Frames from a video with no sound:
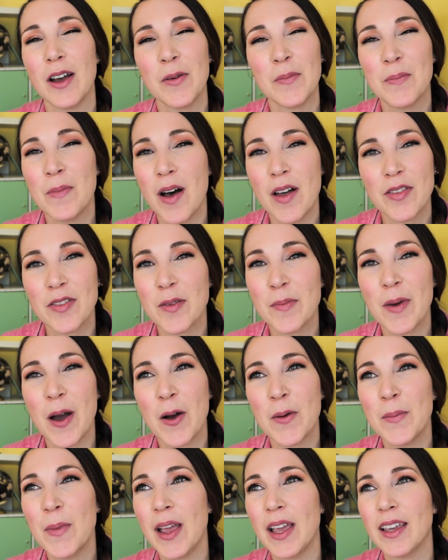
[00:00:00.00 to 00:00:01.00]
a month
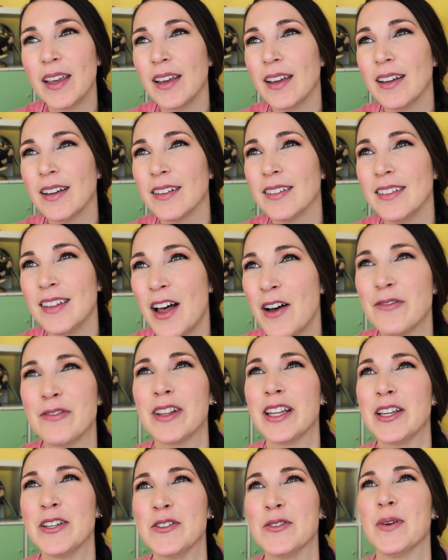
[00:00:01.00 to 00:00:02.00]
about making
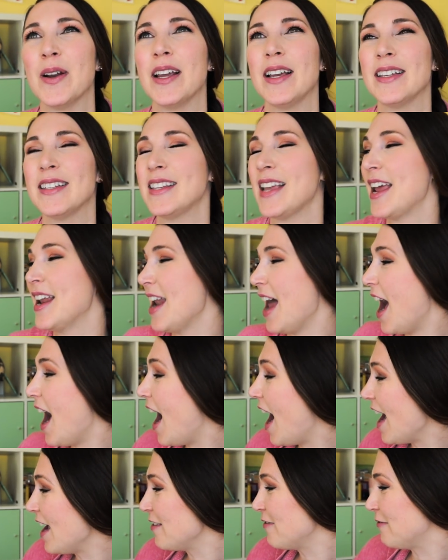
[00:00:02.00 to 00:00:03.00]
lovely drinks, and
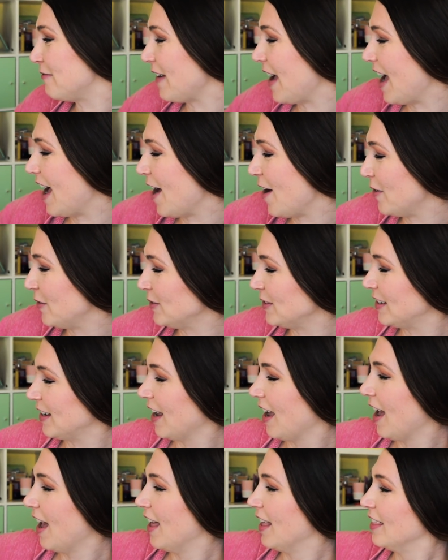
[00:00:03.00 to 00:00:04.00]
I found
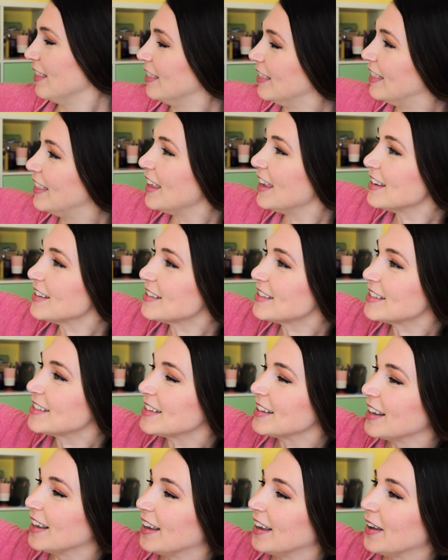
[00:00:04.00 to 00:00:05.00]

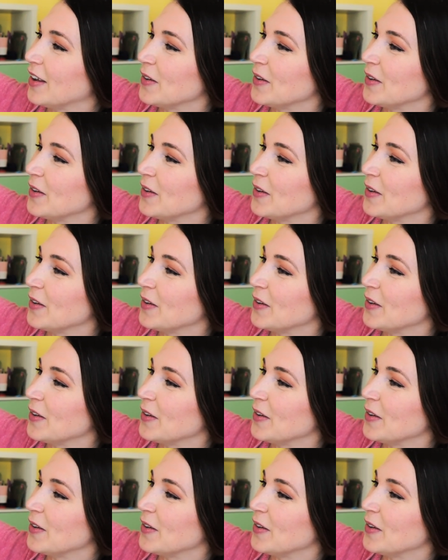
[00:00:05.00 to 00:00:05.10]
this,